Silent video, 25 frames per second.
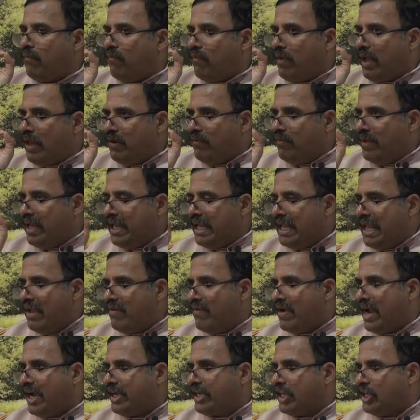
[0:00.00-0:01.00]
When we
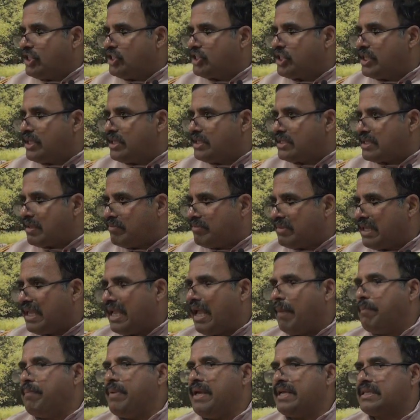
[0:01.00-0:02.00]
give attention,
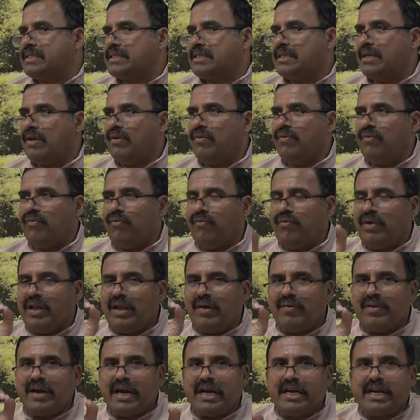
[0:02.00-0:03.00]
something appears. When
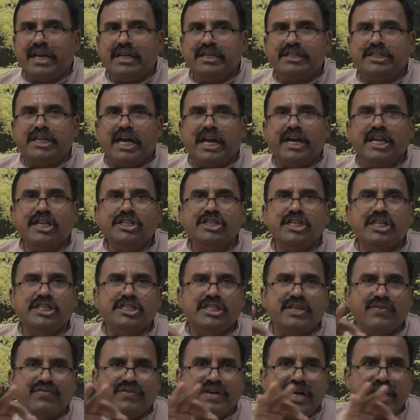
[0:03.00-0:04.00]
our att- attention is
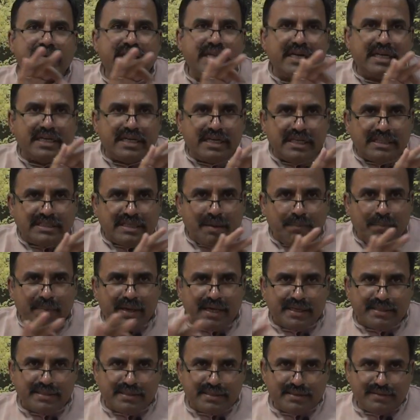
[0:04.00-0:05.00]
shifted, that
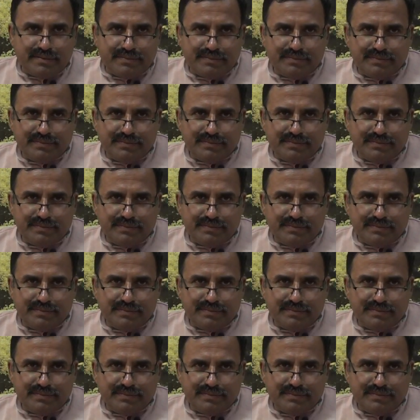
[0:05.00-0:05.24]
disappears.